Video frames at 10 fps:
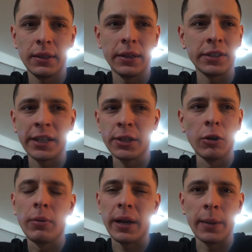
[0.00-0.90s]
because I didn't
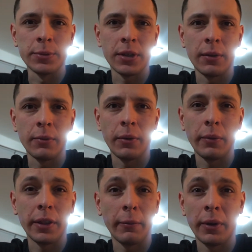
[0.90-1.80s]
know about Amazon
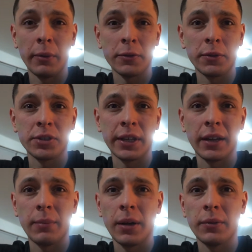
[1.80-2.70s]
when I was first
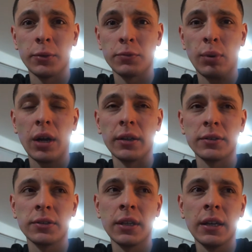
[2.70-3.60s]
thinking about those
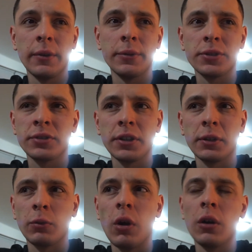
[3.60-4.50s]
products, which is
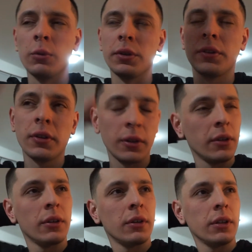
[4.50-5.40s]
nothing wrong with
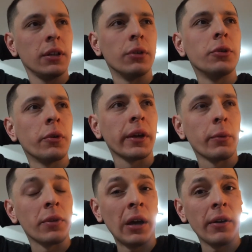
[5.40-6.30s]
doing
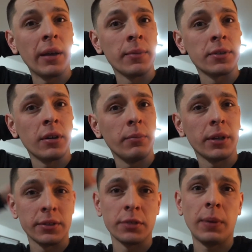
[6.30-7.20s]
it without Amazon,
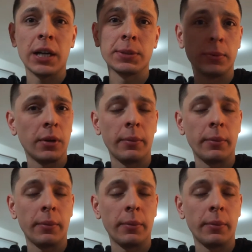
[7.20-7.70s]
because it's possible.